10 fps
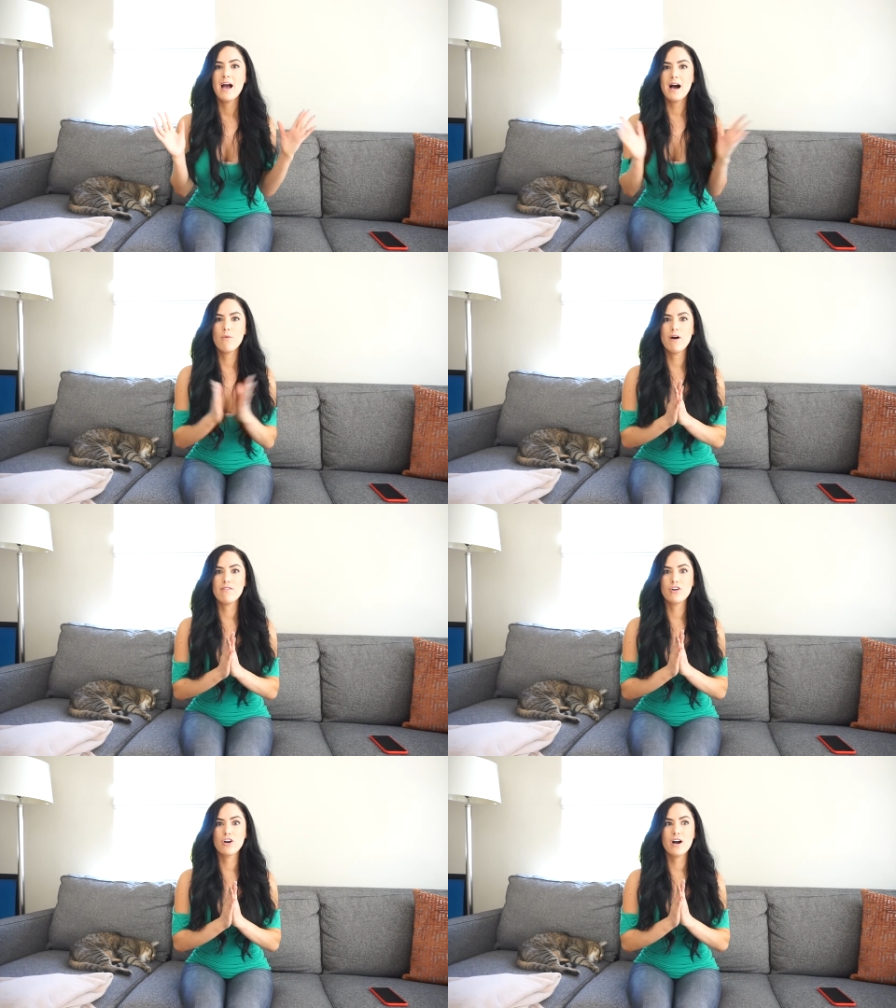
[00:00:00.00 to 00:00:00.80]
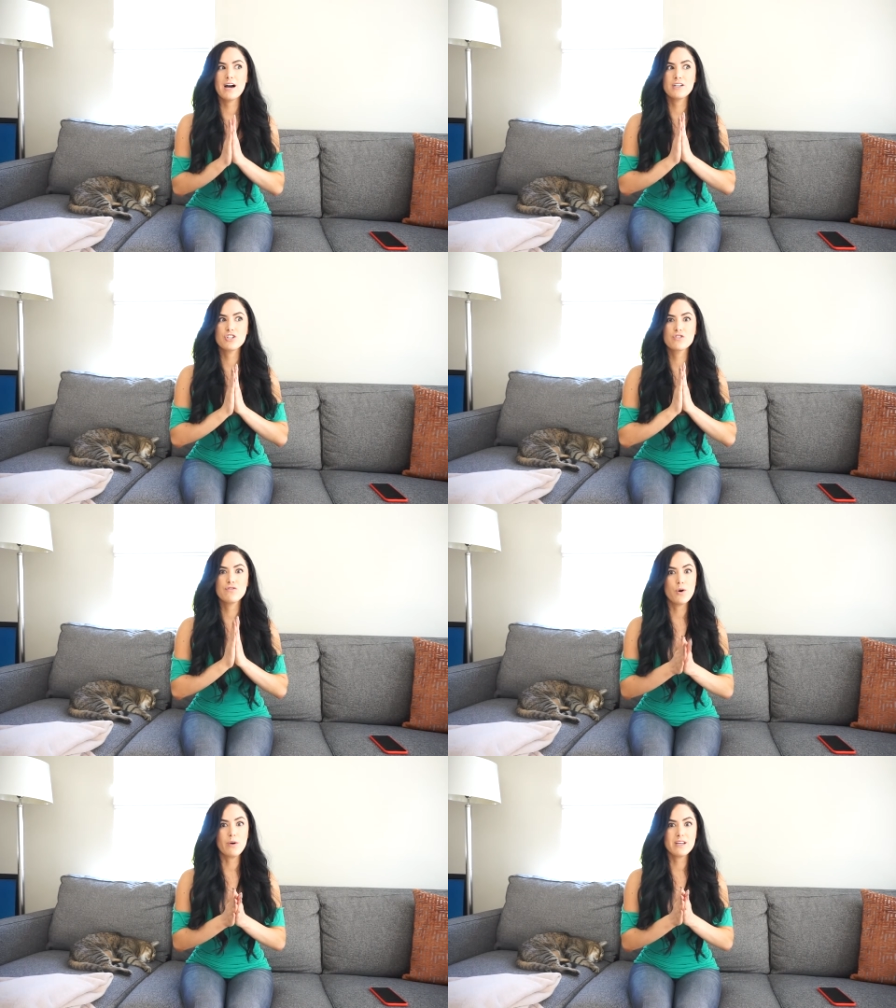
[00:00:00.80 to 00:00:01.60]
However, I just
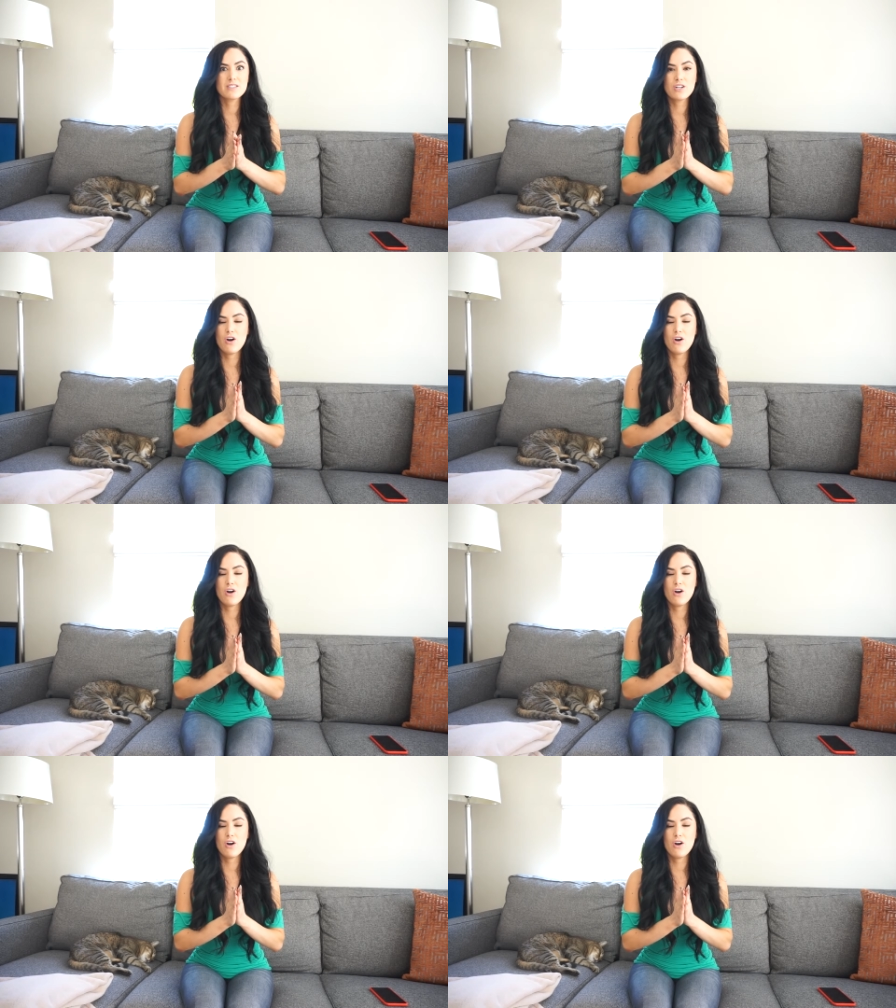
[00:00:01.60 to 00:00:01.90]
focused